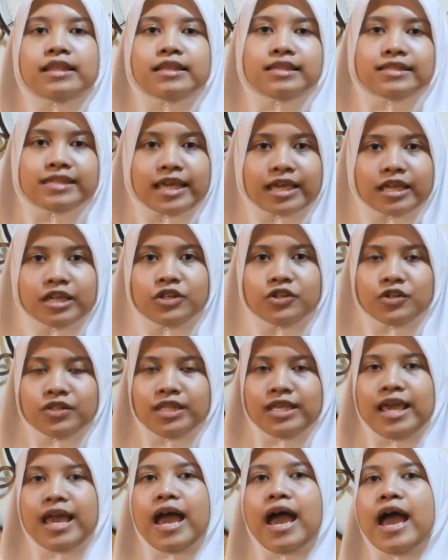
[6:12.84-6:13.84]
The second
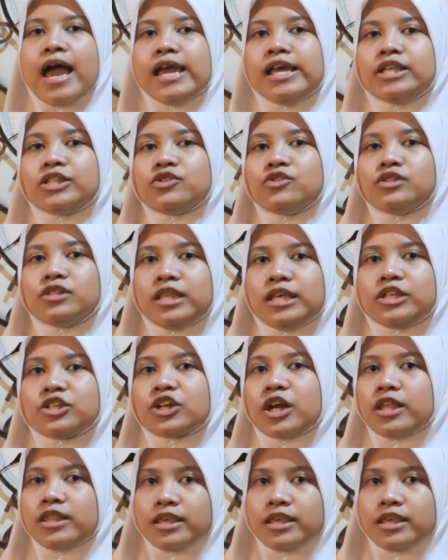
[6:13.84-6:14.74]
duty is to teach